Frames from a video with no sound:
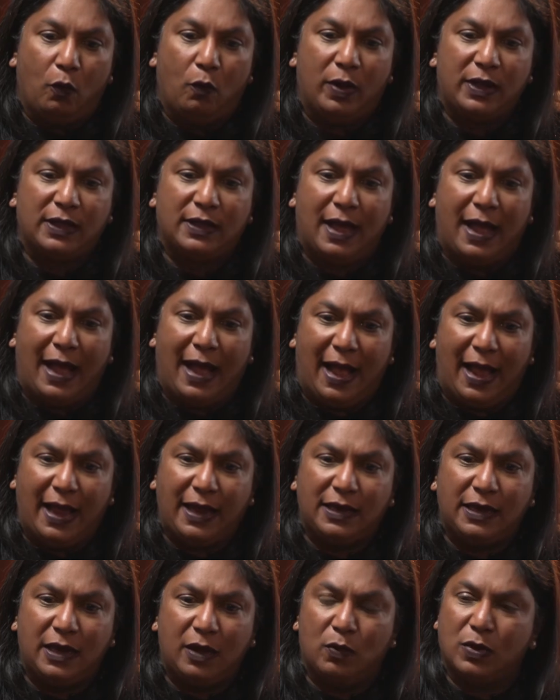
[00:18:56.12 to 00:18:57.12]
when the
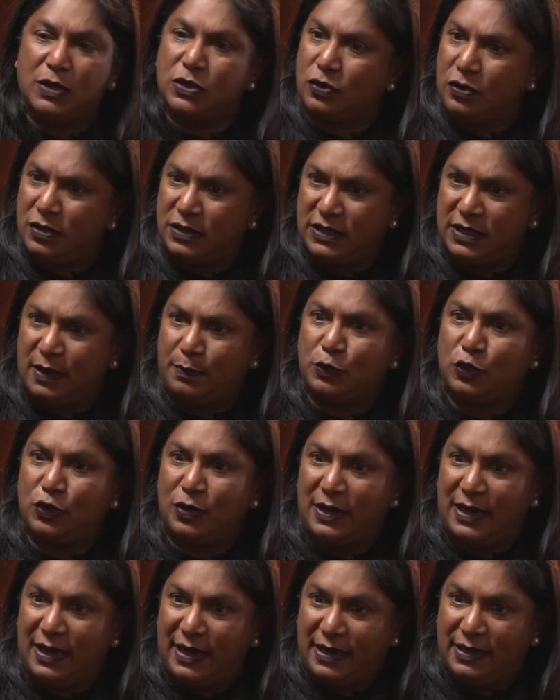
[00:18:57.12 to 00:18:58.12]
ID was
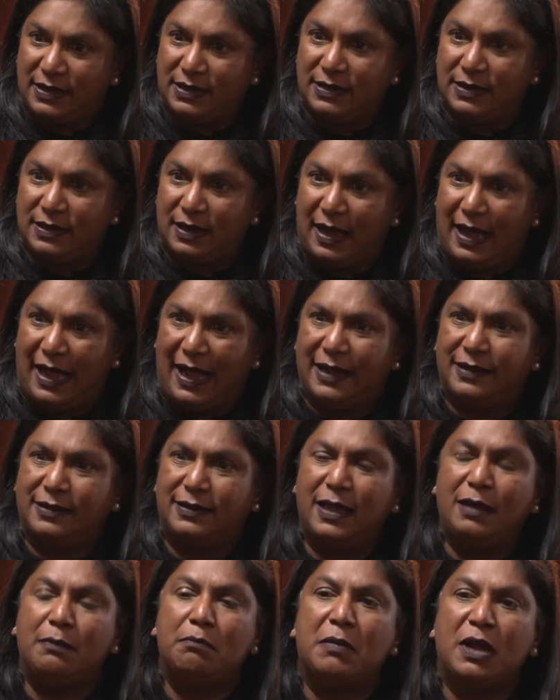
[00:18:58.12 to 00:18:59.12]
conceptualized, I
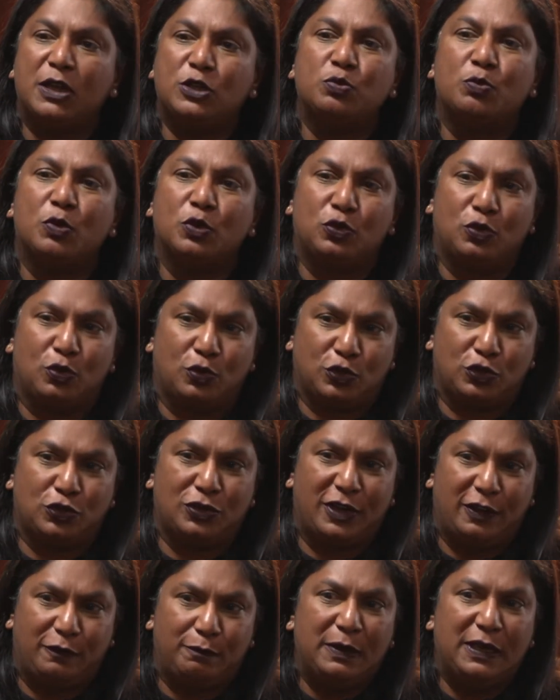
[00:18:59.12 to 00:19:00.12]
think much more thought
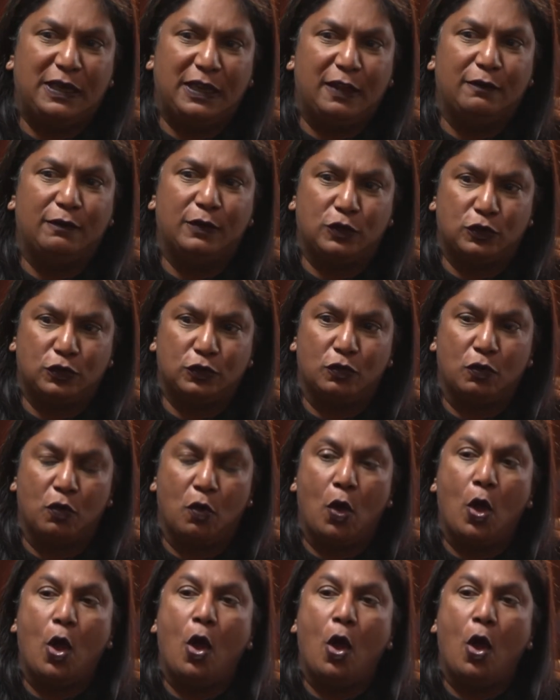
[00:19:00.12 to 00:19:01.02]
should have been given to